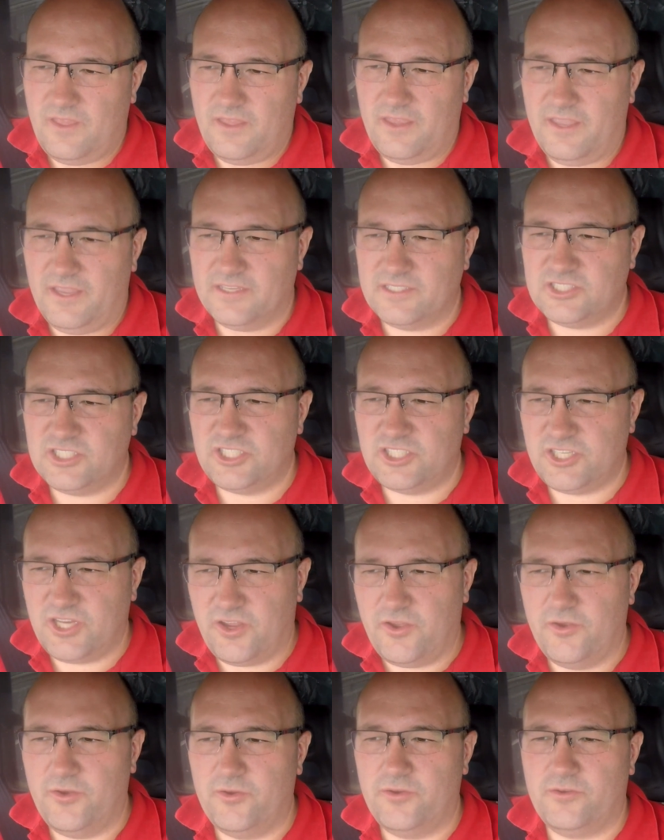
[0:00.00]
it
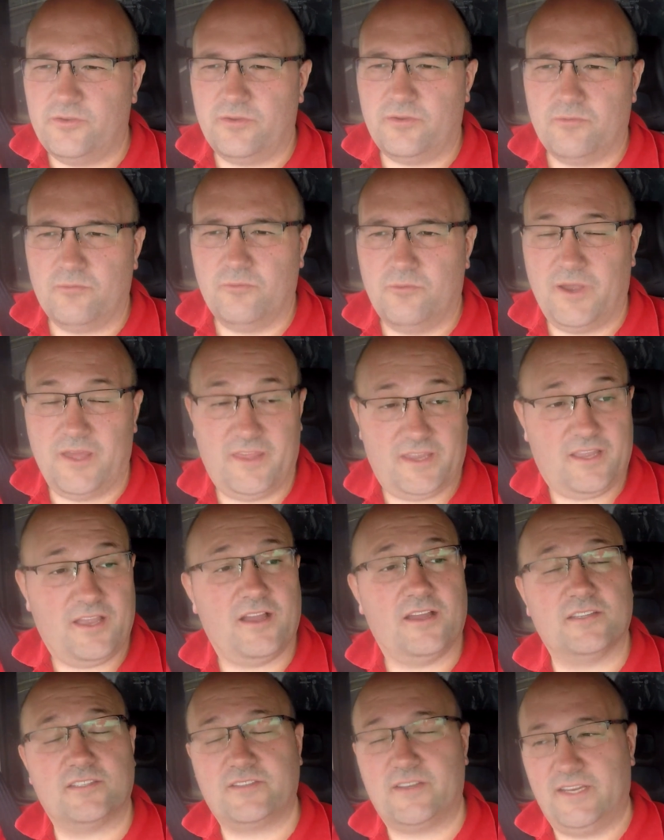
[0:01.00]
showed where the
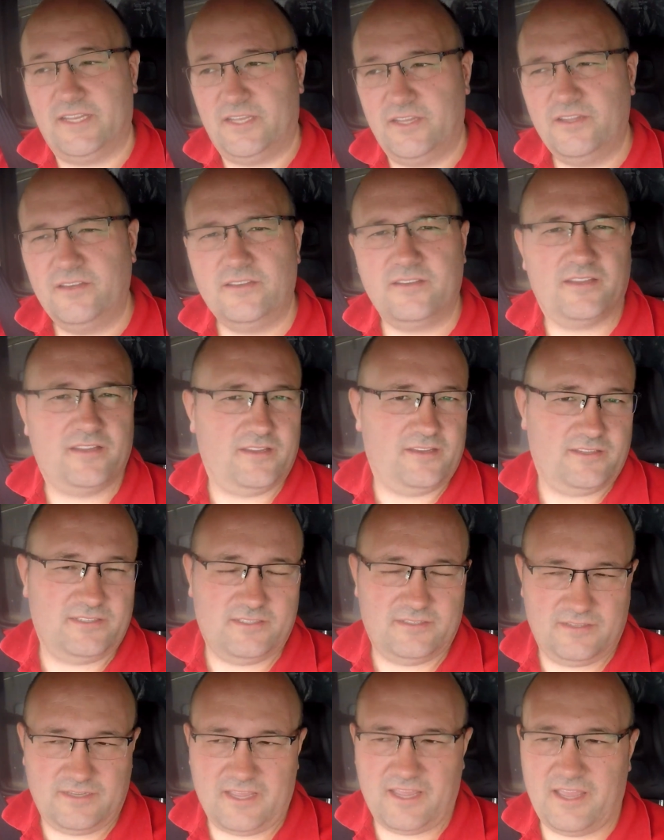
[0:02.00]
car's really good
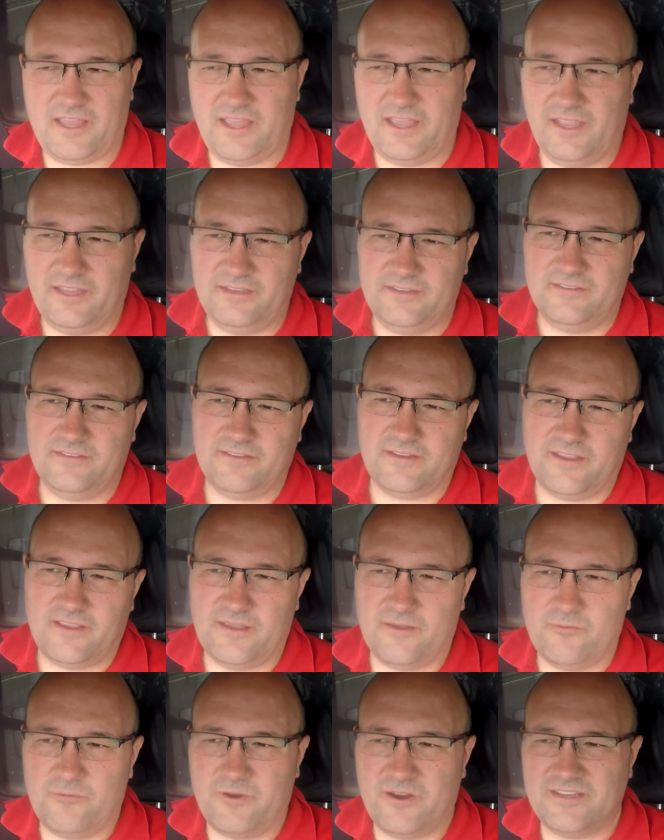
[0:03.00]
and
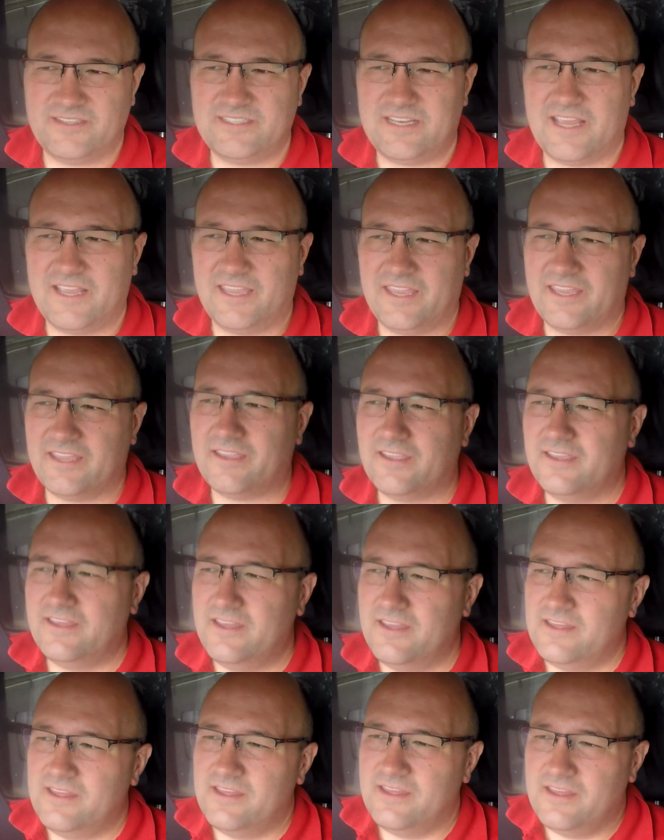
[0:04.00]
where it's lacking.
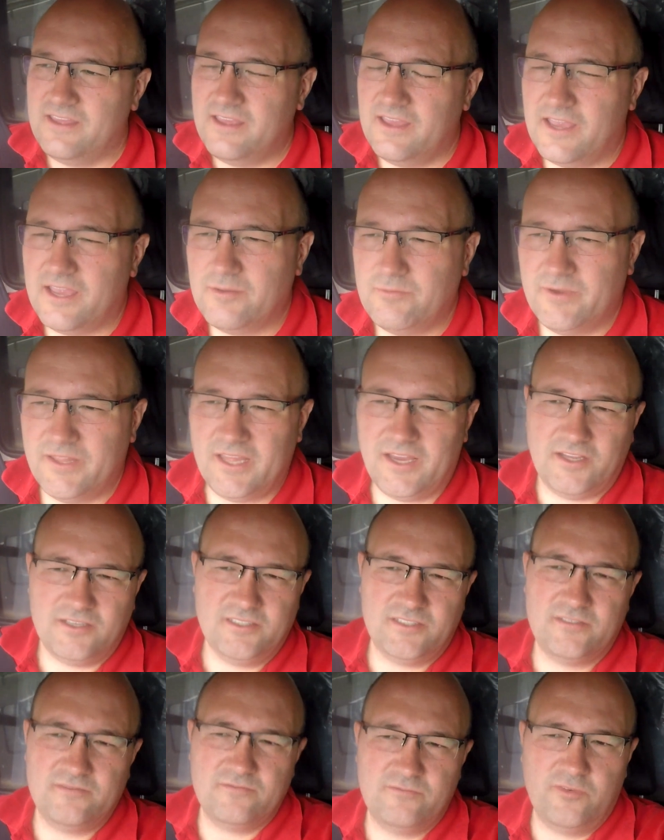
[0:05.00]
And with
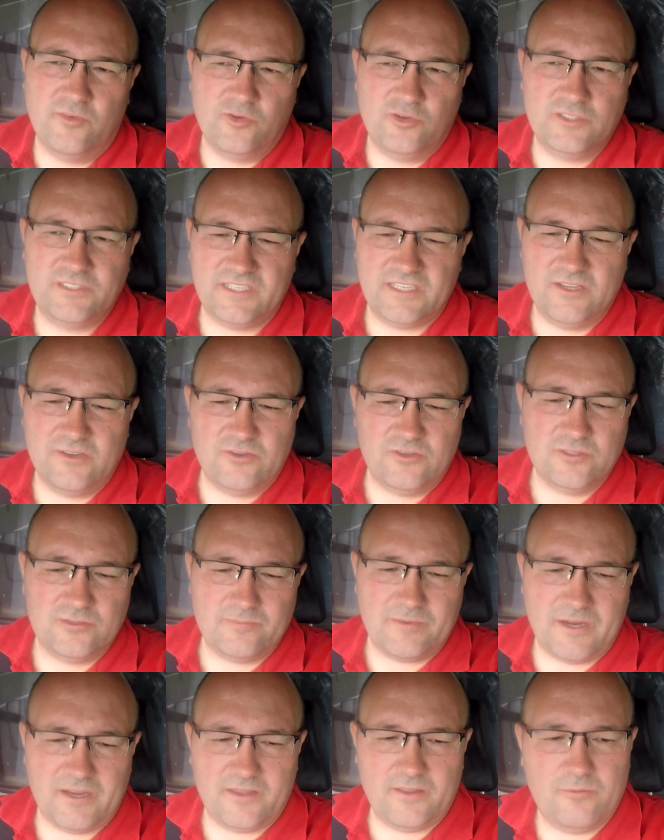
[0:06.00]
140
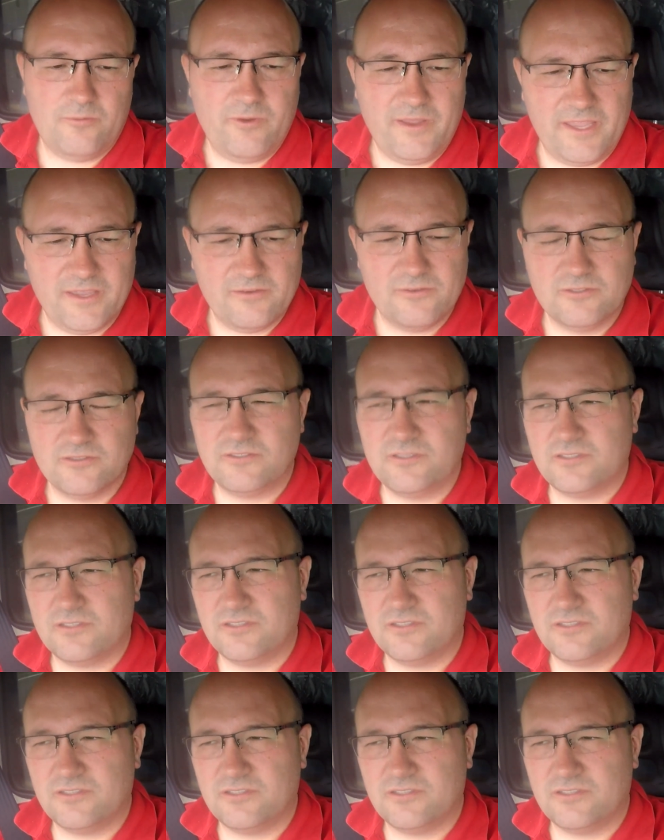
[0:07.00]
horsepower at the wheels,